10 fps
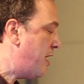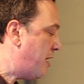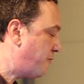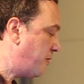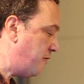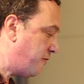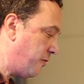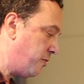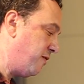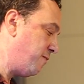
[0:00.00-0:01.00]
every
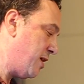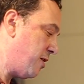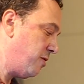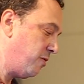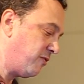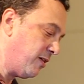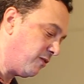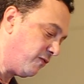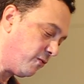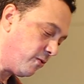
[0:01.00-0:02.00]
furtive mariner
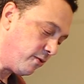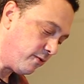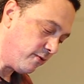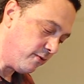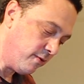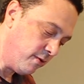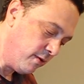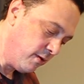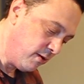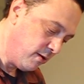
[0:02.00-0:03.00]
sets forth,
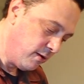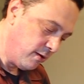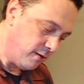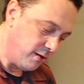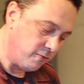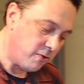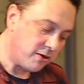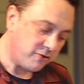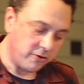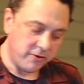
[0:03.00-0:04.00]
then
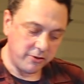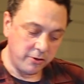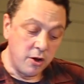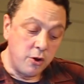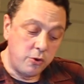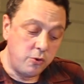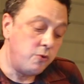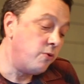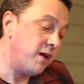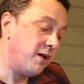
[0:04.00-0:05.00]
what, or rather,
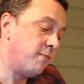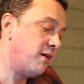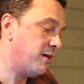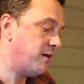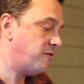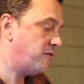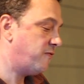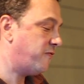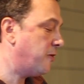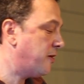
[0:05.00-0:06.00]
who am I to
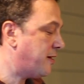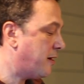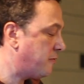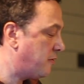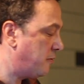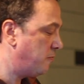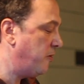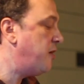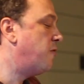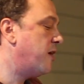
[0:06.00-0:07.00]
ferret out the
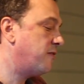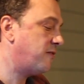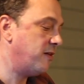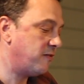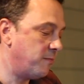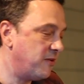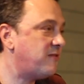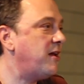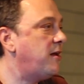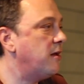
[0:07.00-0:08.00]
regress thus
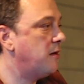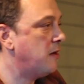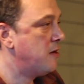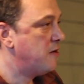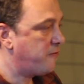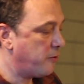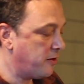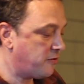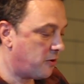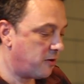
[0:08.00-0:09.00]
mistaken for
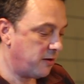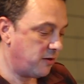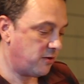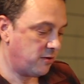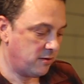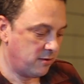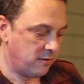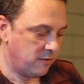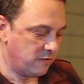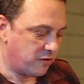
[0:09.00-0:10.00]
a torrent,
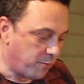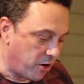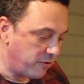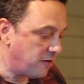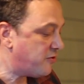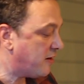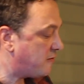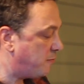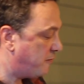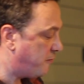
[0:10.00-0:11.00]
to bar the
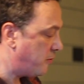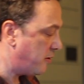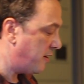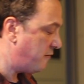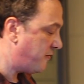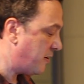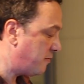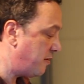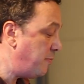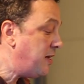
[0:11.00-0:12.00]
jest before I
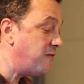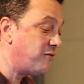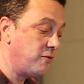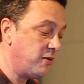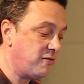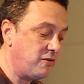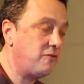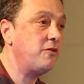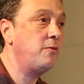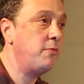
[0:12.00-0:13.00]
found the means to its
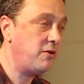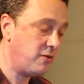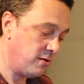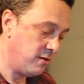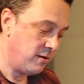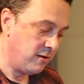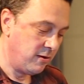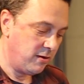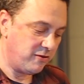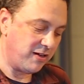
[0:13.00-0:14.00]
discernment,
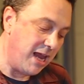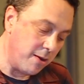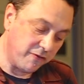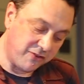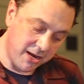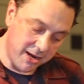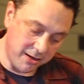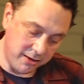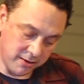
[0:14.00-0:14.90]
as a game of tag